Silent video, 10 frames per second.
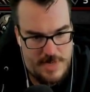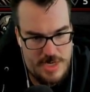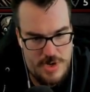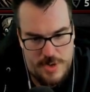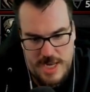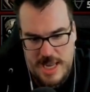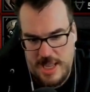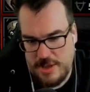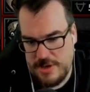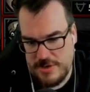you can
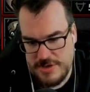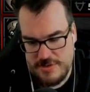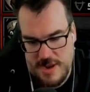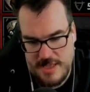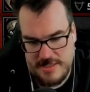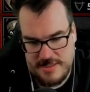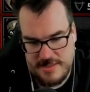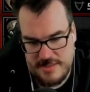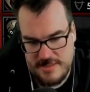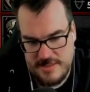heal your
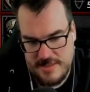stress.